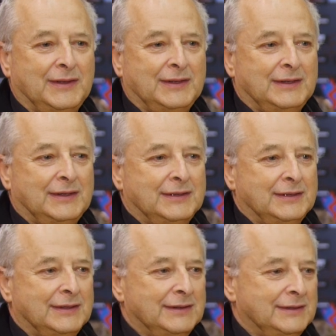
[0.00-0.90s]

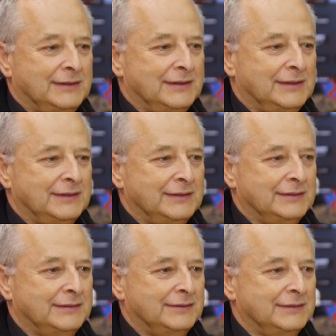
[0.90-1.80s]

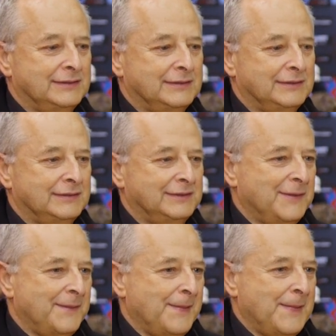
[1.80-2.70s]

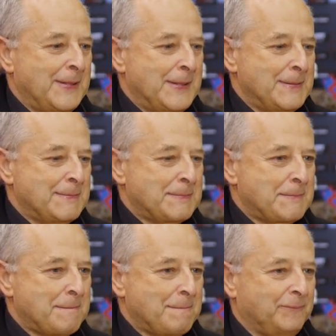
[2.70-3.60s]

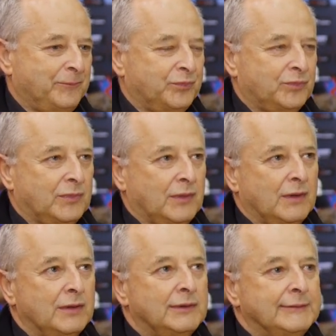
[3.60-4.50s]

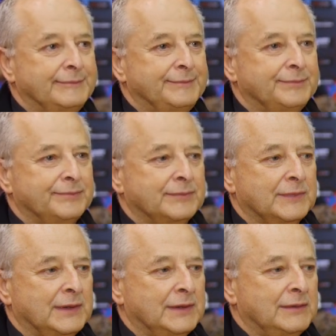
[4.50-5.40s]

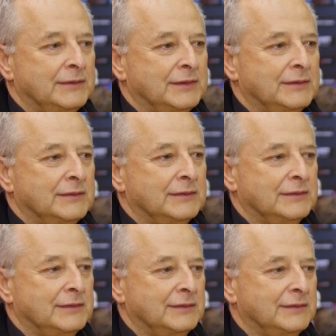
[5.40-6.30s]

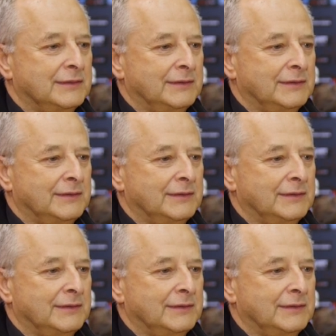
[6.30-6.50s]
No words are spoken by the person on screen.